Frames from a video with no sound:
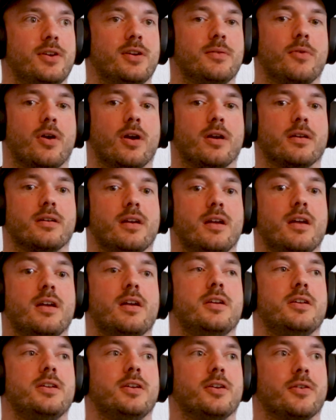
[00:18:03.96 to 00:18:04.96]
year mark,
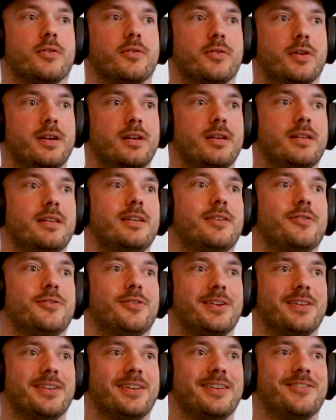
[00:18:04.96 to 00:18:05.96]
you're really,
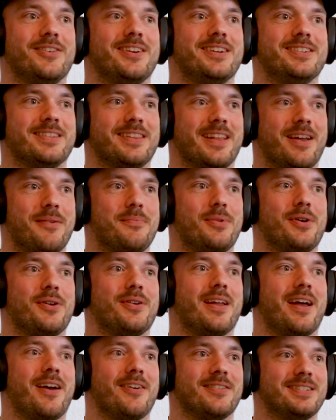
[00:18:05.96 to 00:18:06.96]
really reaching that
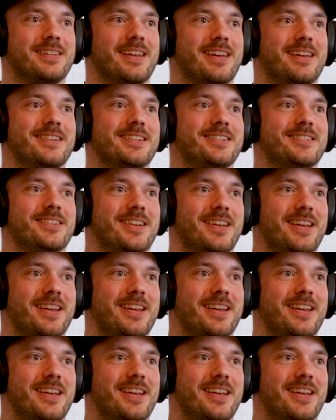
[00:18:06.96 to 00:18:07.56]
burnout stage.